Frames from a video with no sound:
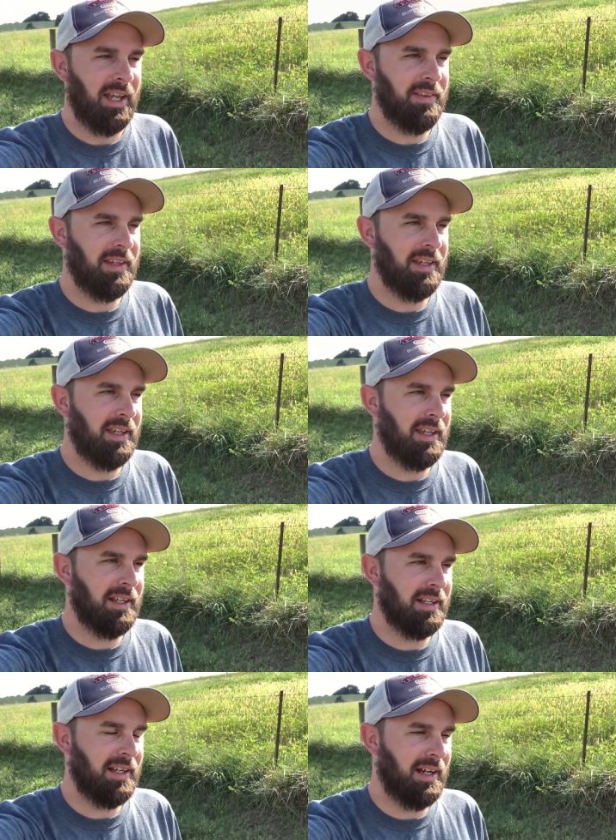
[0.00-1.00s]
and
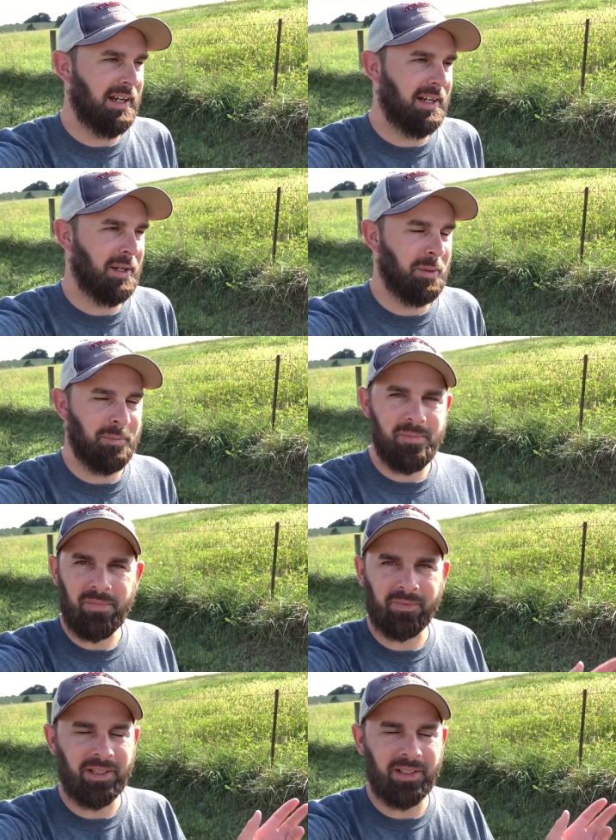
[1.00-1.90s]
then um,